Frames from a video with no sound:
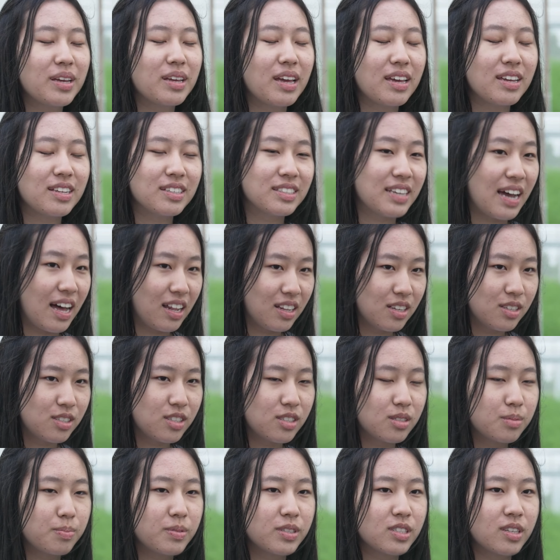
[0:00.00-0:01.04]
In Dallas,
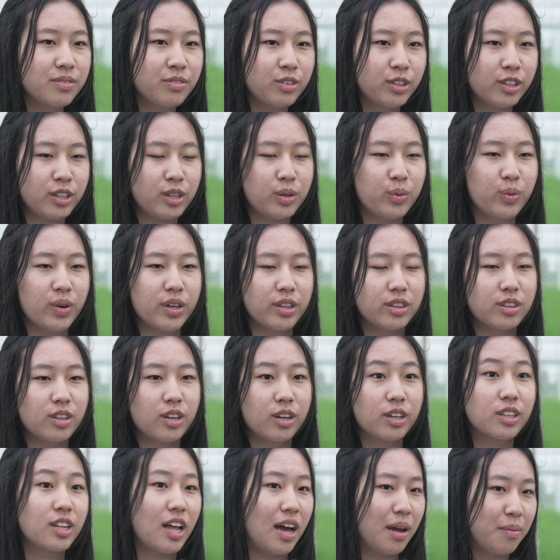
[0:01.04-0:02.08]
specifically with the
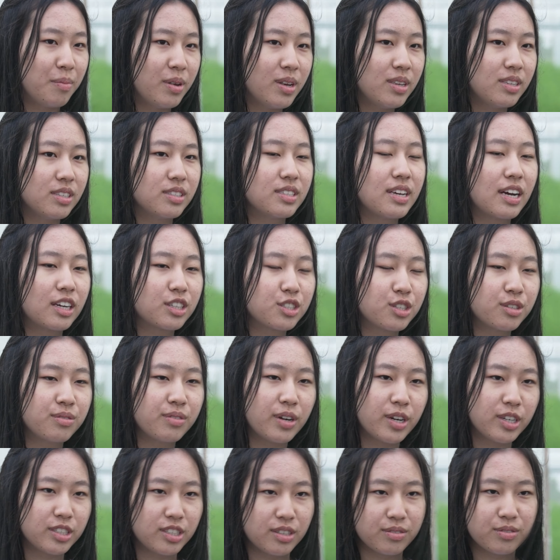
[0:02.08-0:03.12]
climate, it's actually
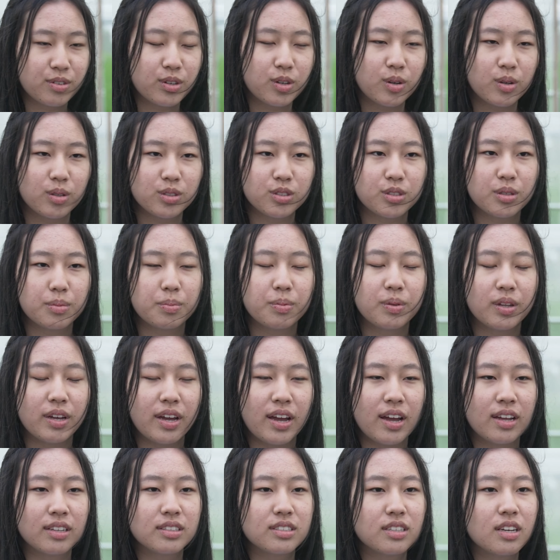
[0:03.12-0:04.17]
very difficult to
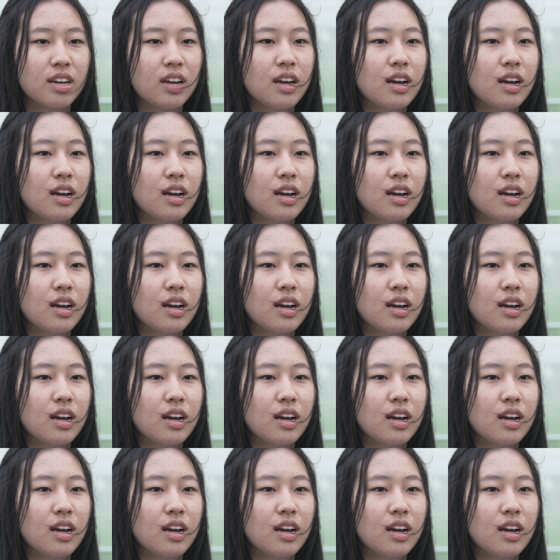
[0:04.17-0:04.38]
plant